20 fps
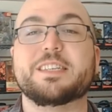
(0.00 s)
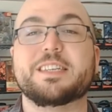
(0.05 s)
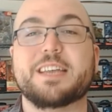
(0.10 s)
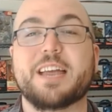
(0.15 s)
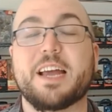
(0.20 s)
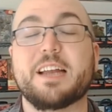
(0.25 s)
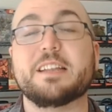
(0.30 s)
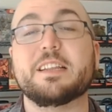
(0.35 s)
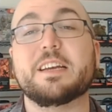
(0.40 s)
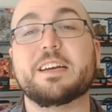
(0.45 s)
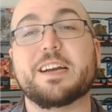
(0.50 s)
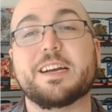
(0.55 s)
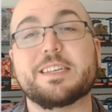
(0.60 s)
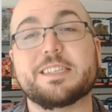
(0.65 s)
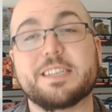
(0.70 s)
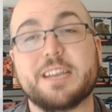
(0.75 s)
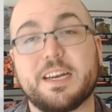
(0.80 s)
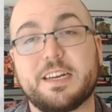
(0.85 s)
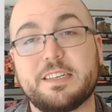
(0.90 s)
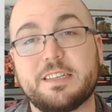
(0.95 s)
again, like I
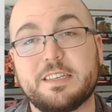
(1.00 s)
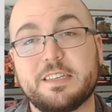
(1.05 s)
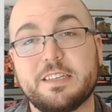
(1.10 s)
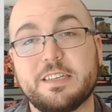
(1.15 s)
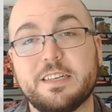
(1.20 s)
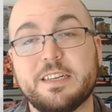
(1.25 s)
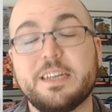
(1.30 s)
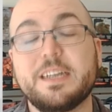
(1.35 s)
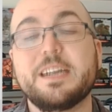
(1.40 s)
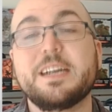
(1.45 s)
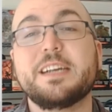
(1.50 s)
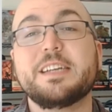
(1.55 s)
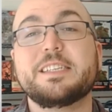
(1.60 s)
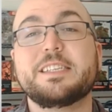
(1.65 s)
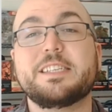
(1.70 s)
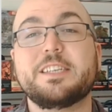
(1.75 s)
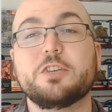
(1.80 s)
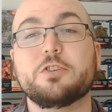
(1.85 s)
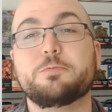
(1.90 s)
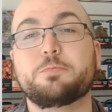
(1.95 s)
said,
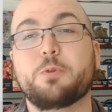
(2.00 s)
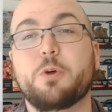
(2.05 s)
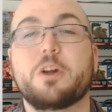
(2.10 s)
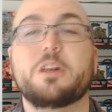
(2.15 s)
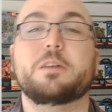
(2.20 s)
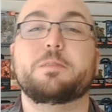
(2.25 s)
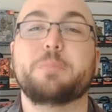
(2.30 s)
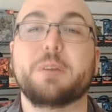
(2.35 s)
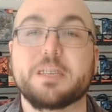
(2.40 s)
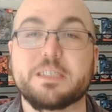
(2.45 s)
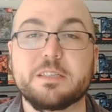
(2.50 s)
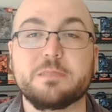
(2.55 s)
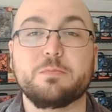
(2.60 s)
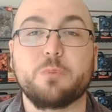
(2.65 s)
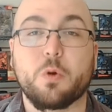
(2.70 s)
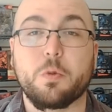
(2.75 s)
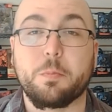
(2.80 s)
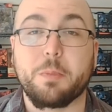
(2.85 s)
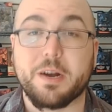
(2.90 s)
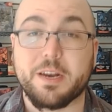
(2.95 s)
sealed product makes them
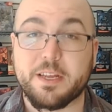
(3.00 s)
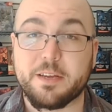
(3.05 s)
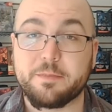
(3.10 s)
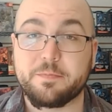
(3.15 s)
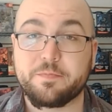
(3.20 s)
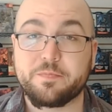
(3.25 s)
more money.